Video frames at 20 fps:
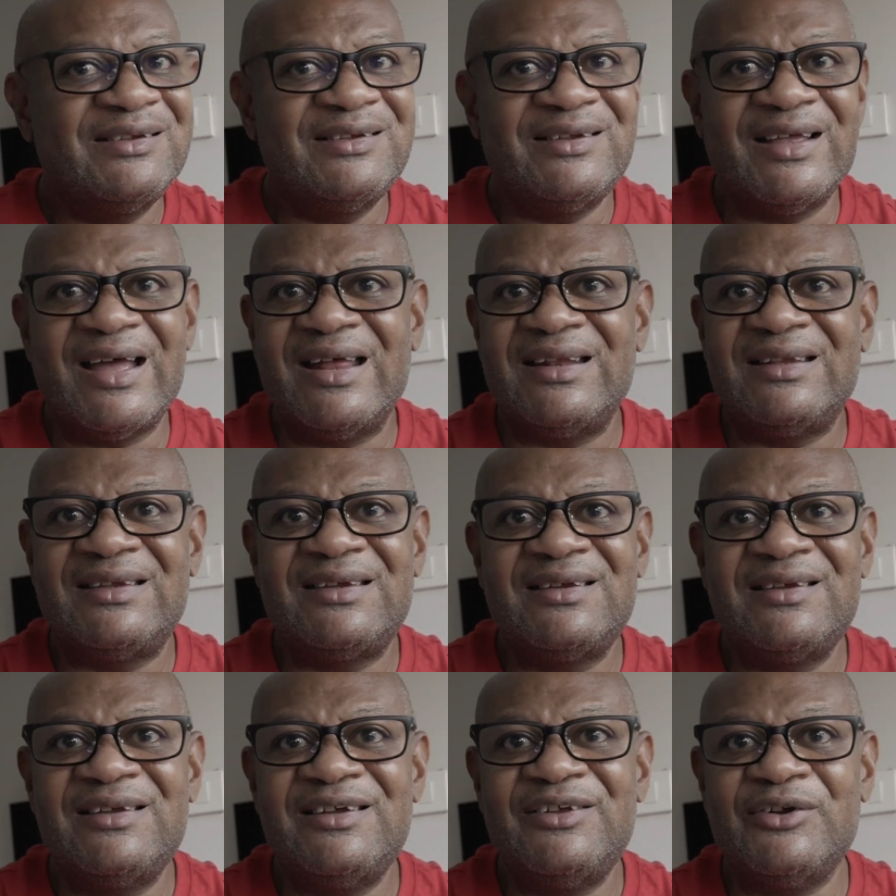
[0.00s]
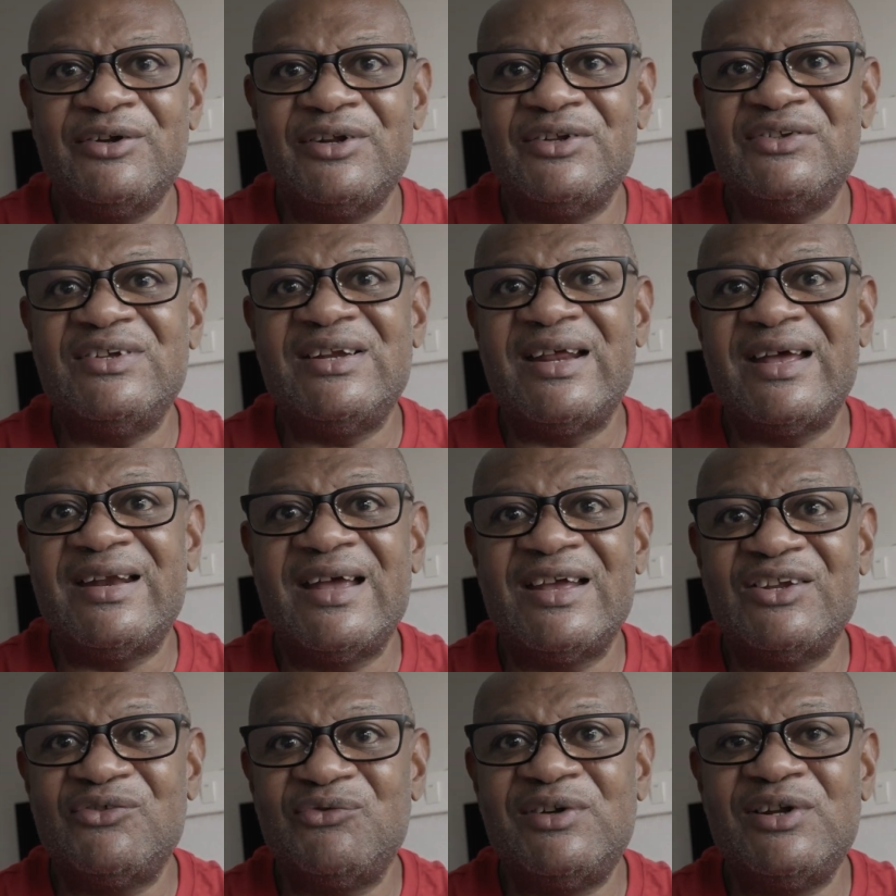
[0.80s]
That, you know, the Z9
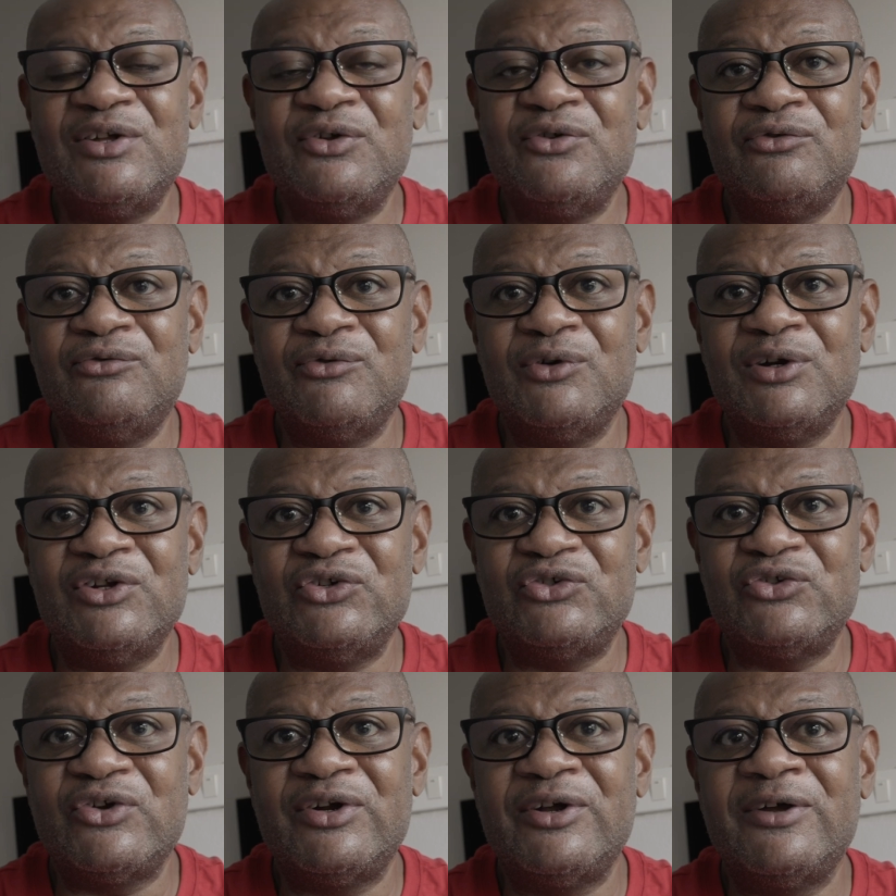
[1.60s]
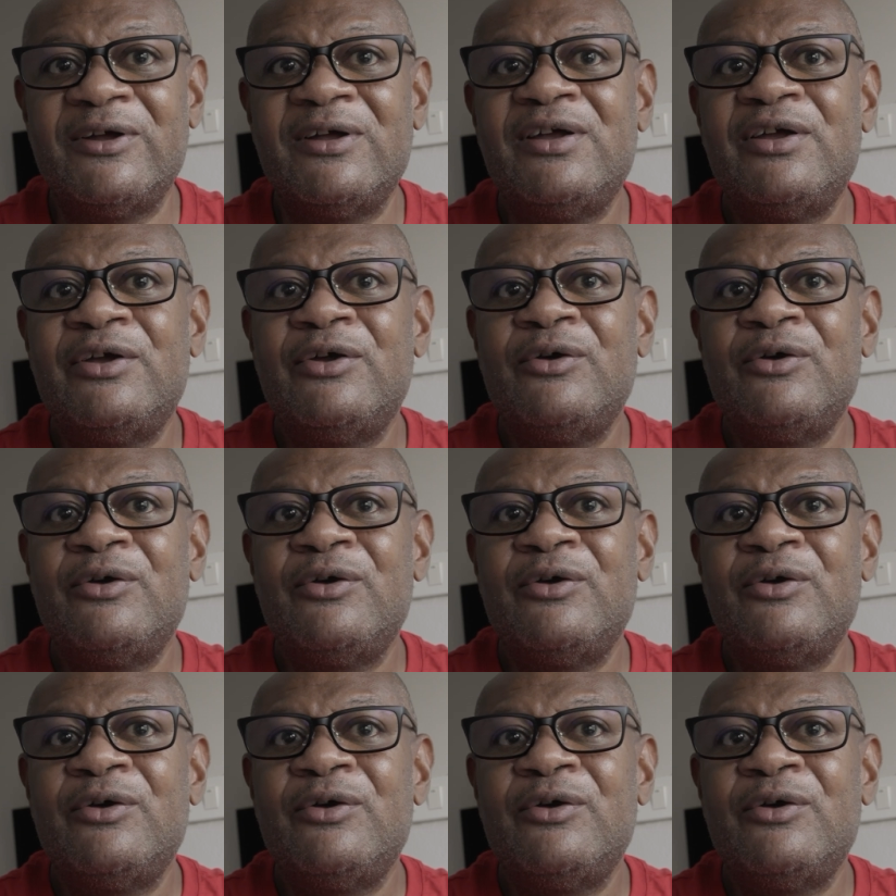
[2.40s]
has really good rolling shutter.